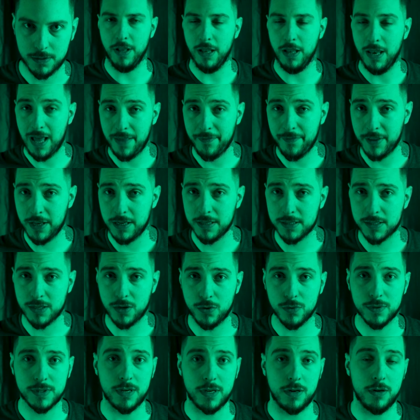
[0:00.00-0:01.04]
The landing
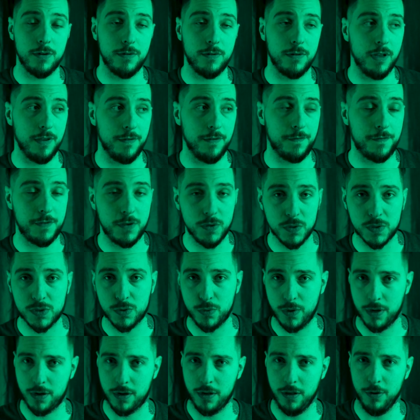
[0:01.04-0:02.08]
zones are a few
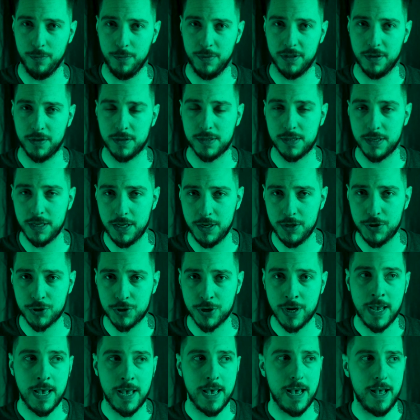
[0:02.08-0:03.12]
square kilometers
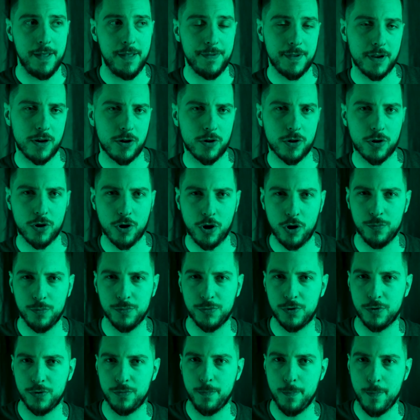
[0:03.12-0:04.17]
each, and they are home
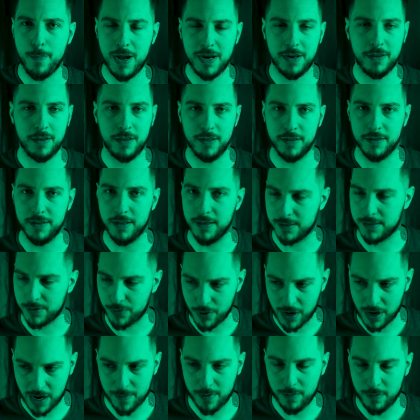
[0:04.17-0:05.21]
to many
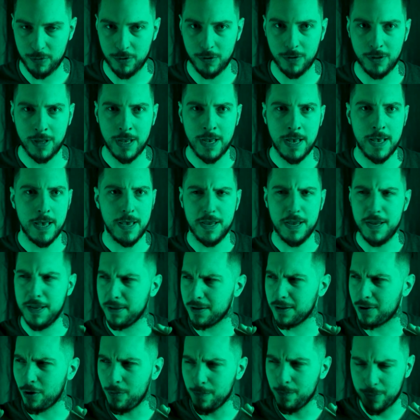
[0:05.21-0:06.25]
indescribable
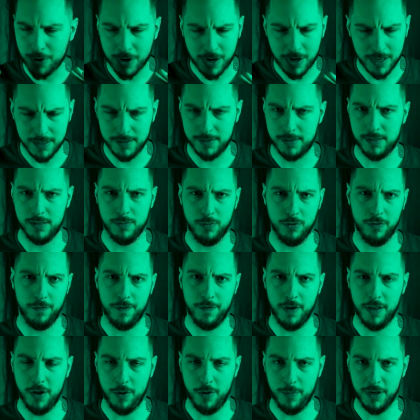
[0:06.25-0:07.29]
incomprehensible
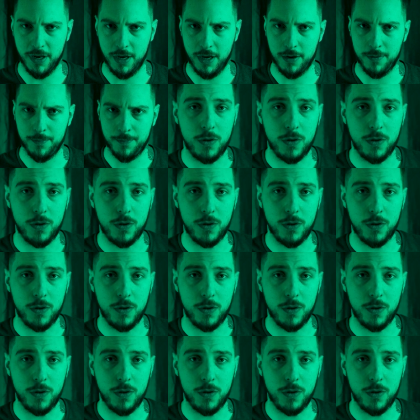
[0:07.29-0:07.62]
phenomena.